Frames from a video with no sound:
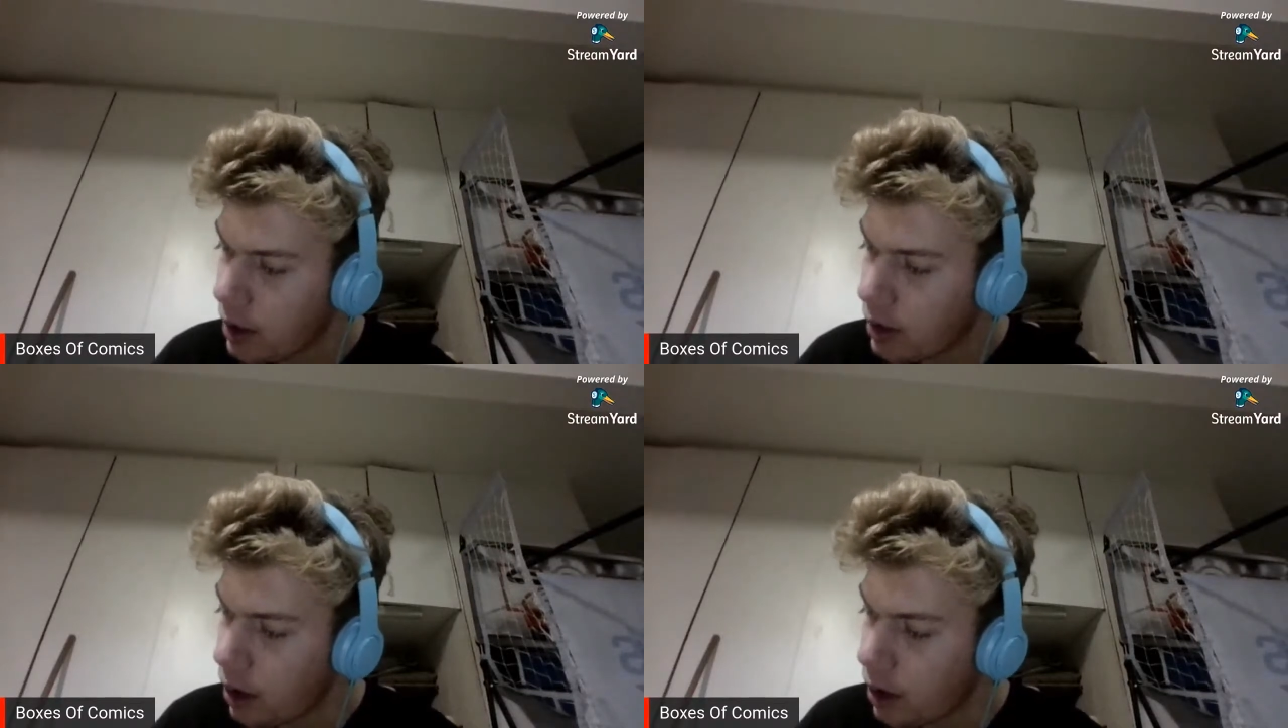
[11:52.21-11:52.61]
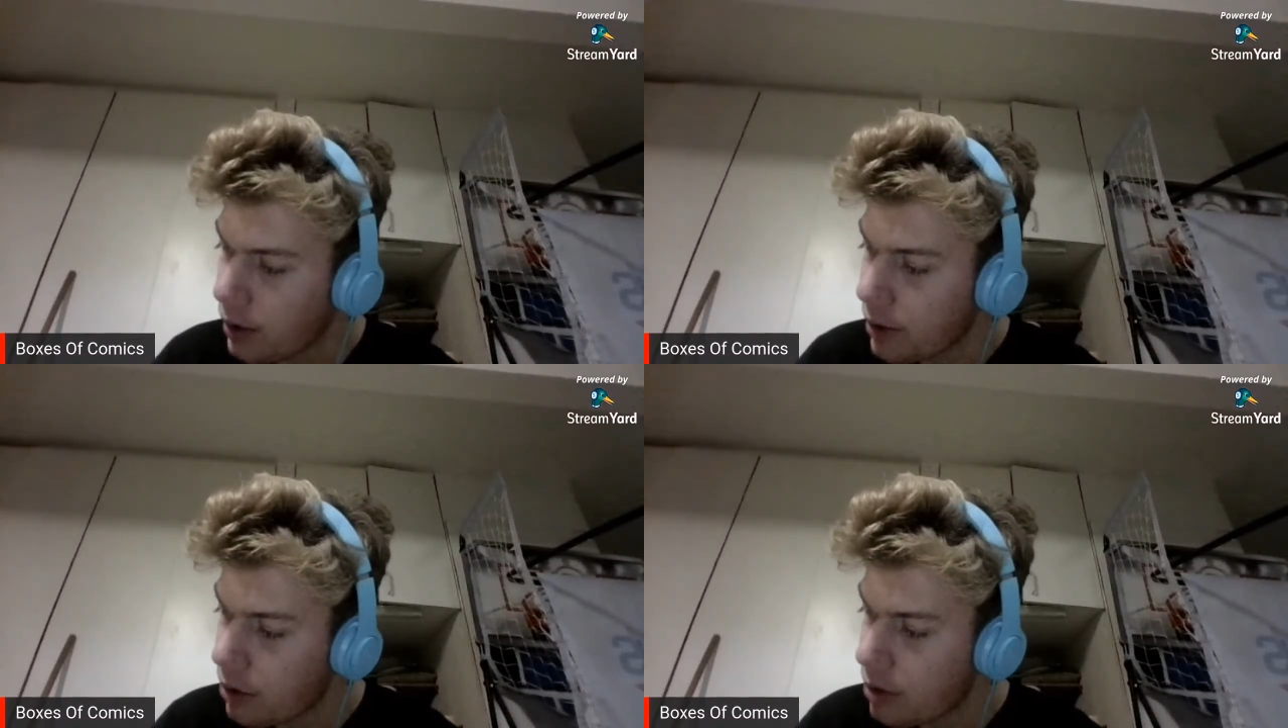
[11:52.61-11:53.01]
Crawl
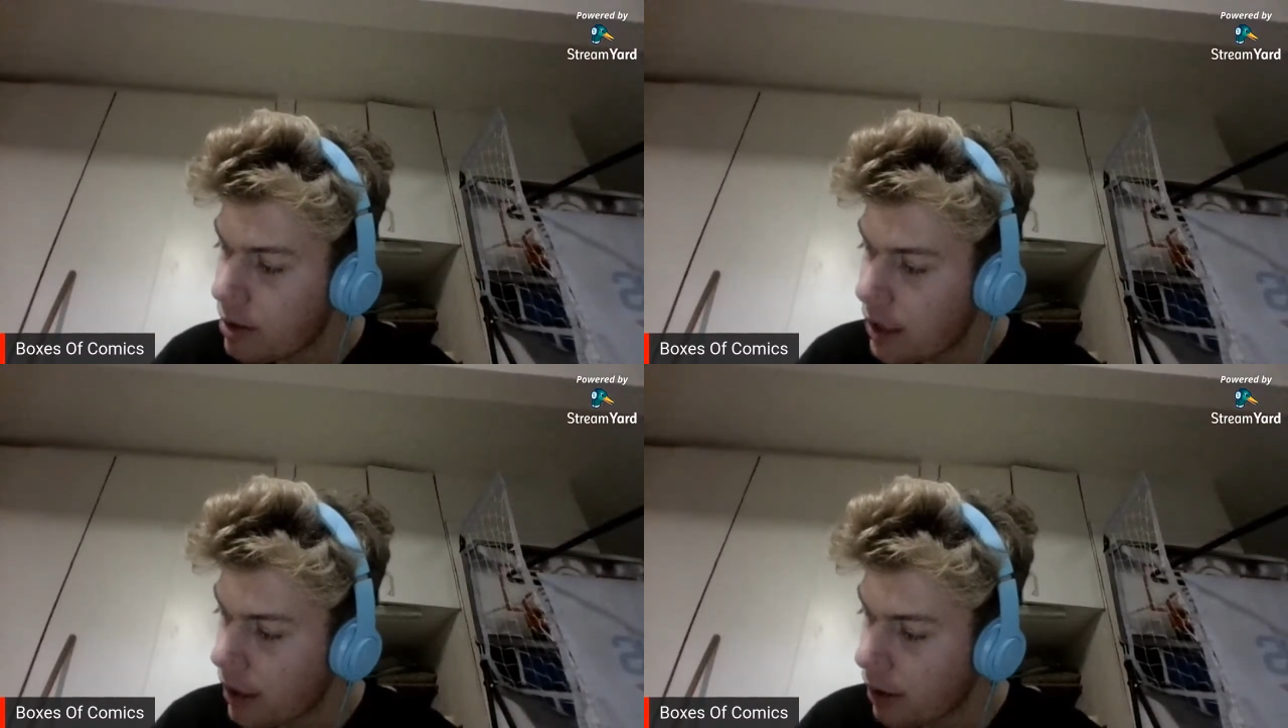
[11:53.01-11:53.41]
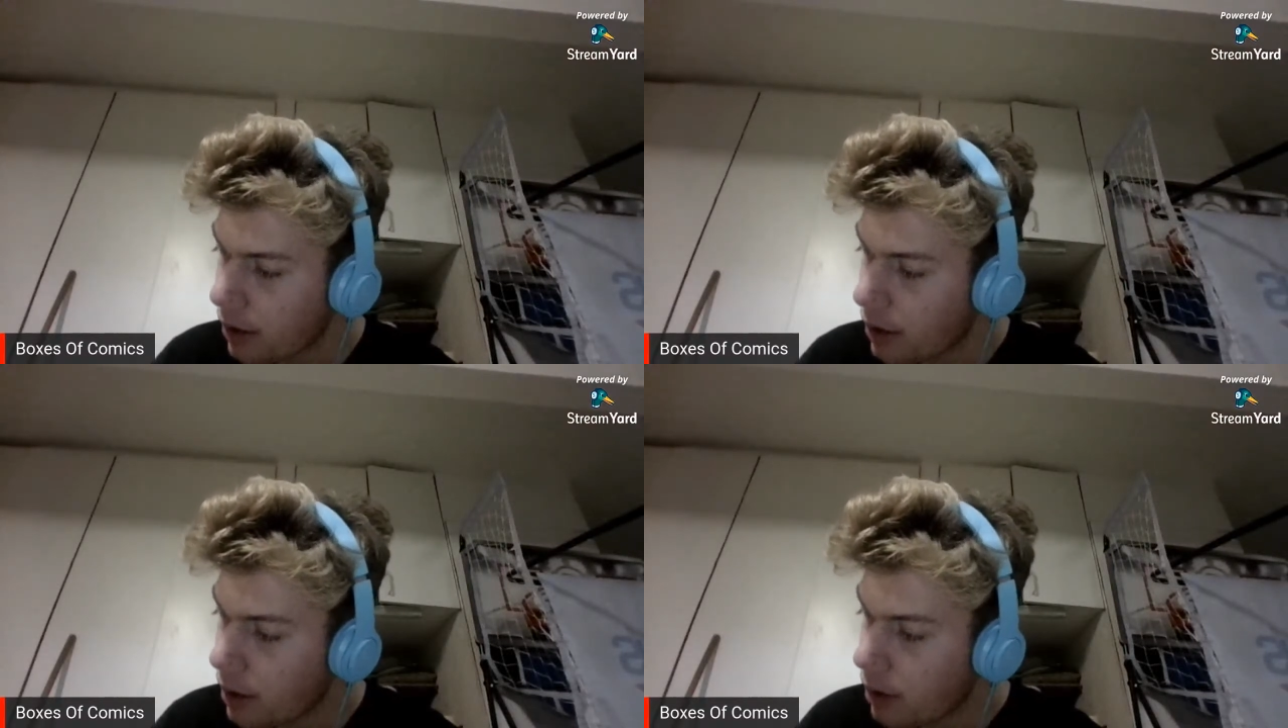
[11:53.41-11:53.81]
into his ear.
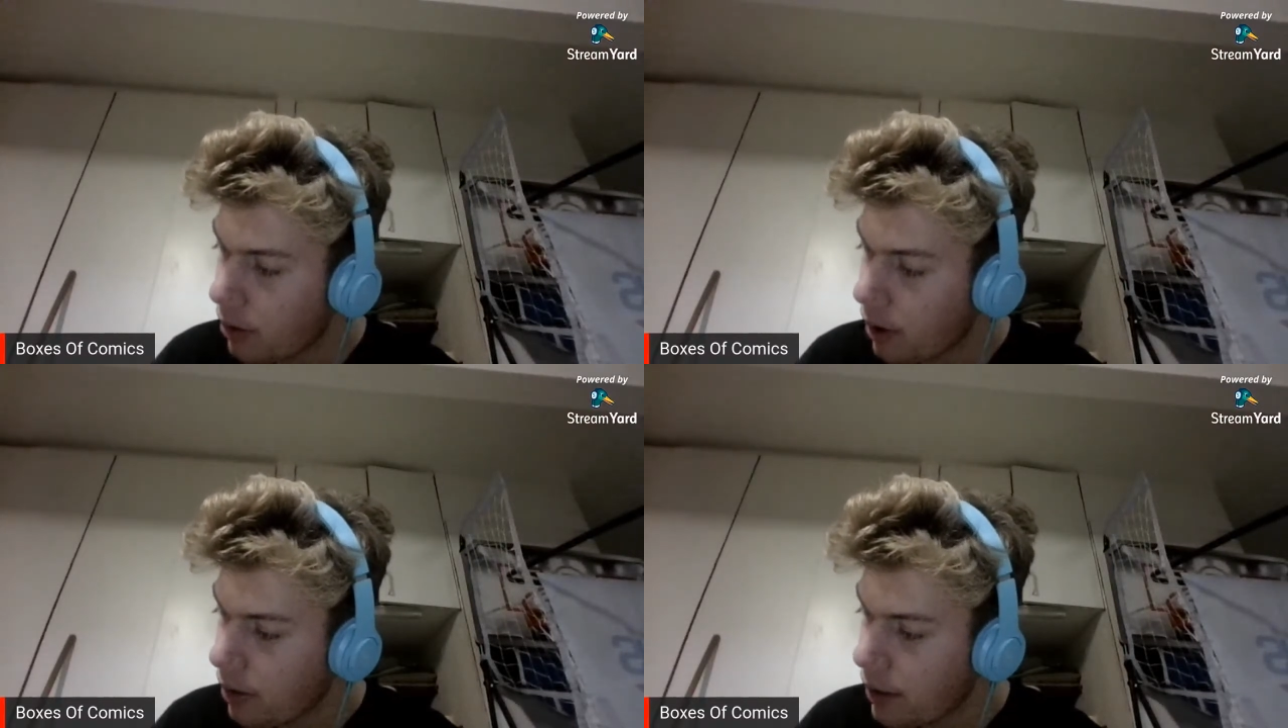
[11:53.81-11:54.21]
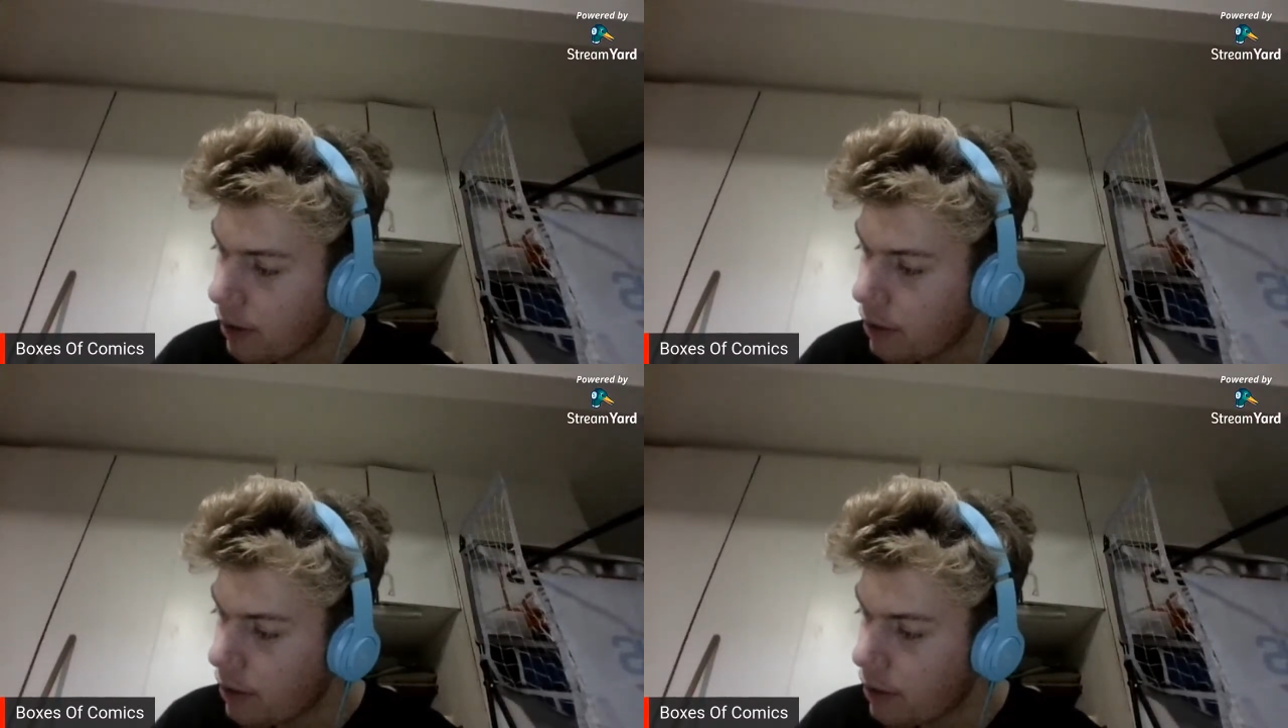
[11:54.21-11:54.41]
One of the